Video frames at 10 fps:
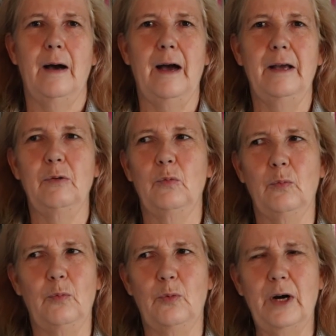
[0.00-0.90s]
I
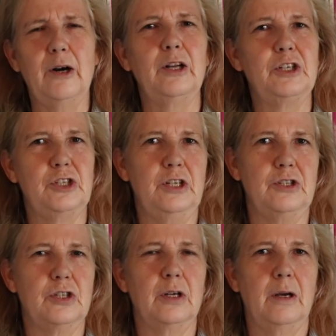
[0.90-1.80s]
rarely
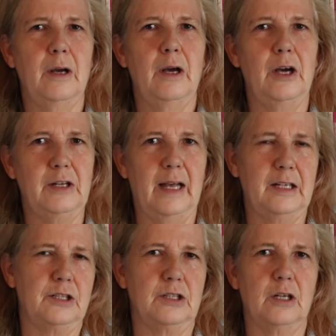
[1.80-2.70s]
teach
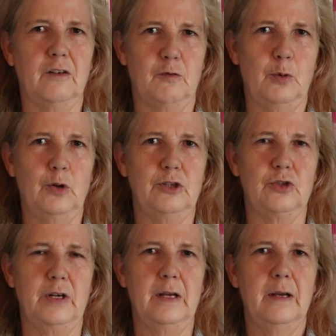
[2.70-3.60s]
analysis of
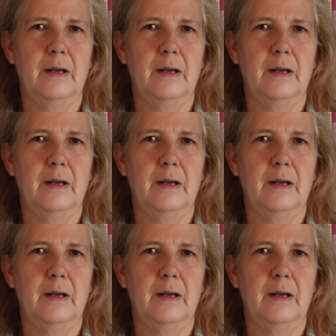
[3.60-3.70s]
poetry,